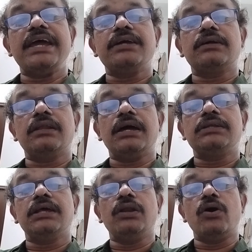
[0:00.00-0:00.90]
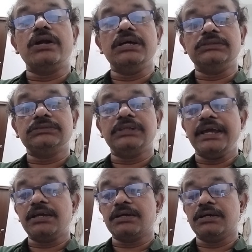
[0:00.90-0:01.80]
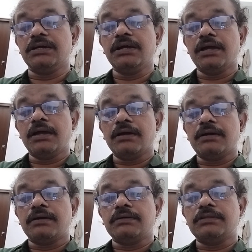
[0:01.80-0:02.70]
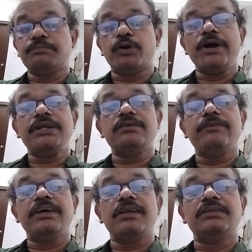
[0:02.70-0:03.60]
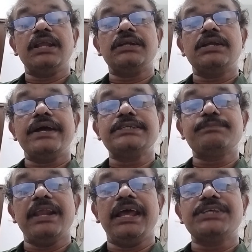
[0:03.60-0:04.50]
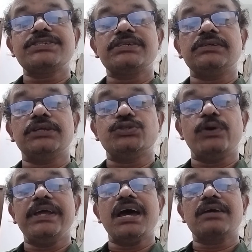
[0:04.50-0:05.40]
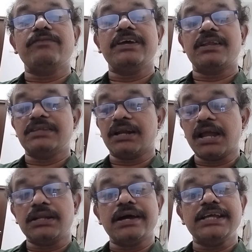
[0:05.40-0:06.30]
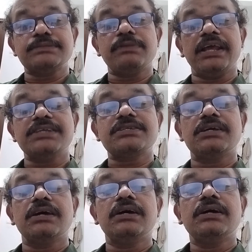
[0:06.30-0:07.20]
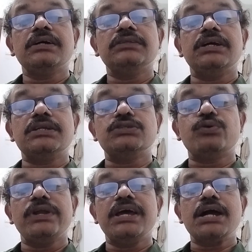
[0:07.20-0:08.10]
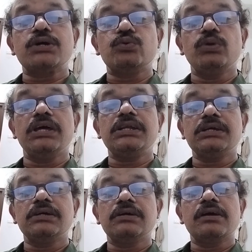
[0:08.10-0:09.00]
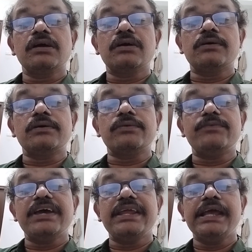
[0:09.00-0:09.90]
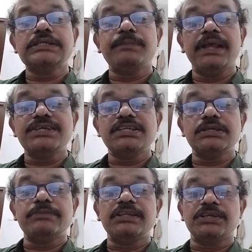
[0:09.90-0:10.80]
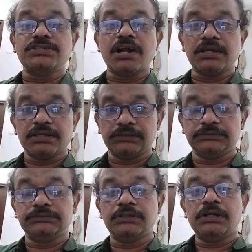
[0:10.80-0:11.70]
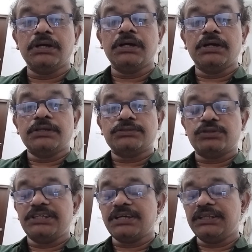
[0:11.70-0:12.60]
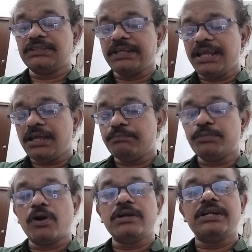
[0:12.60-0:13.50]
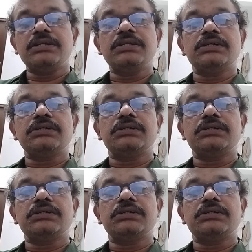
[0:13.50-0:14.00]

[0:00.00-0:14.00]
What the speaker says: like lagna lord, like the point where the lagna is placed, the zodiac where the lagna is placed, that zodiac ruler where he is placed in the birth chart. So these are the three important